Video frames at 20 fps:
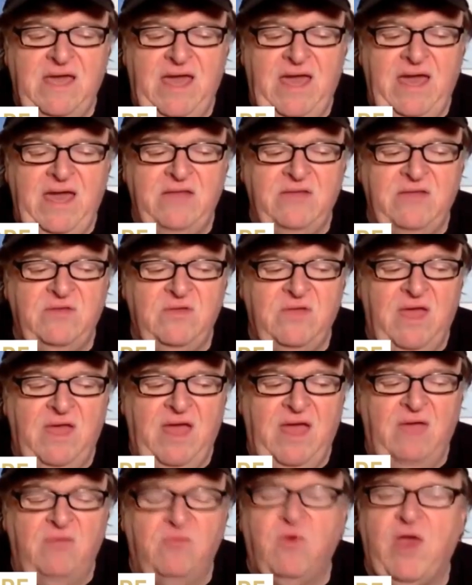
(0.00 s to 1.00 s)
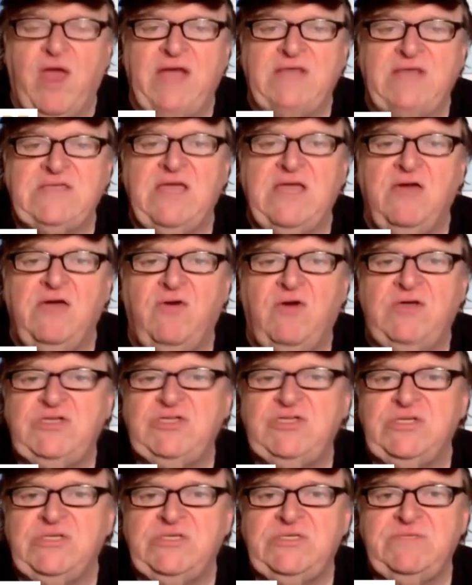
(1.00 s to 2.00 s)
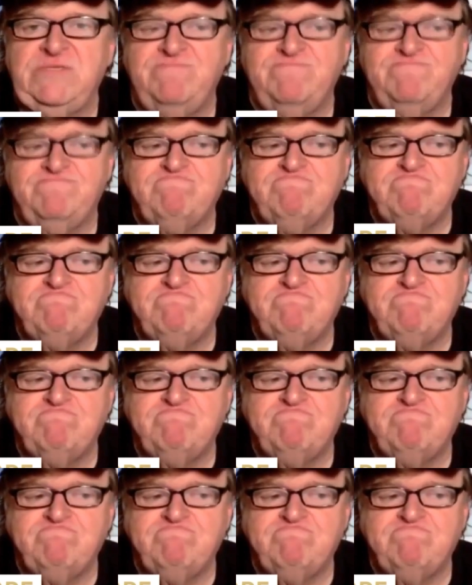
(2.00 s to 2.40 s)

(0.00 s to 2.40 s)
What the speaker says: And we're asking questions,